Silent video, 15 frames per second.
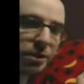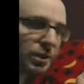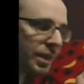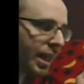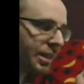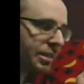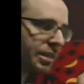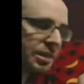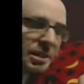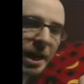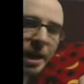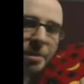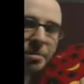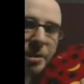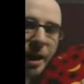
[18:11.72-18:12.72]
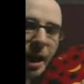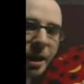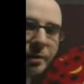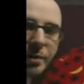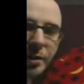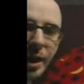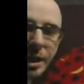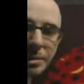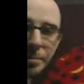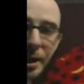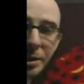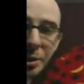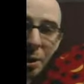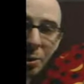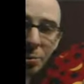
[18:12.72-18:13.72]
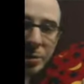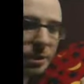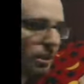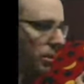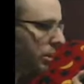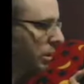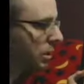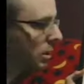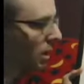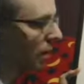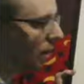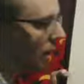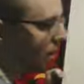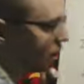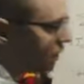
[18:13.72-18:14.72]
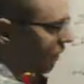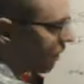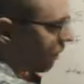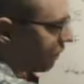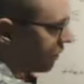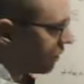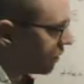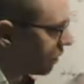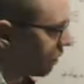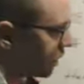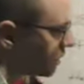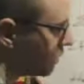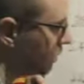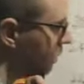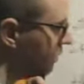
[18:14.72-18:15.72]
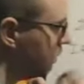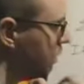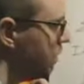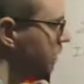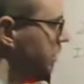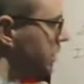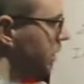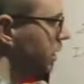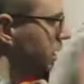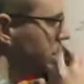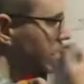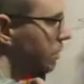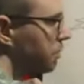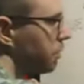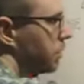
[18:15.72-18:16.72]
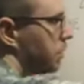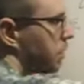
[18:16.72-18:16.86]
has the same behavior as my known series. So let's do that example.